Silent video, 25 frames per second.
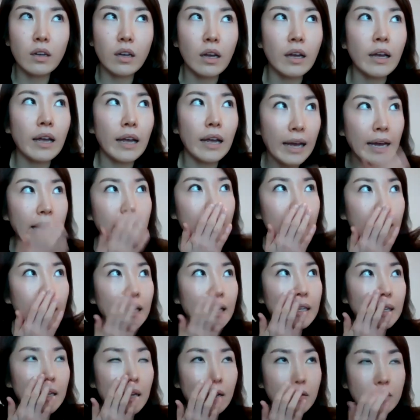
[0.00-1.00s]
I
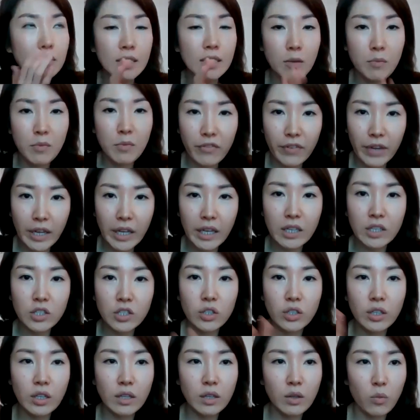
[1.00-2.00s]
had a summer
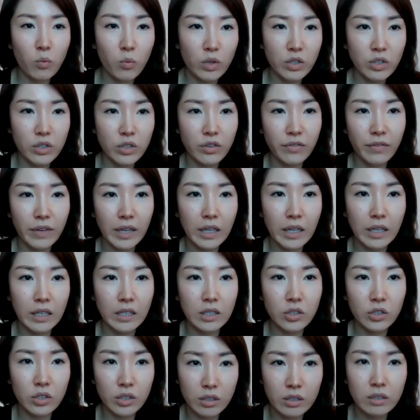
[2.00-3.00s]
vacation and the winter
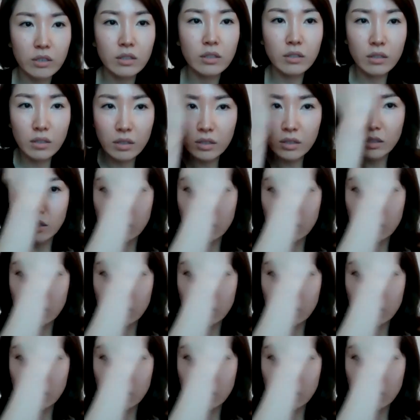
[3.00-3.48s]
vacation,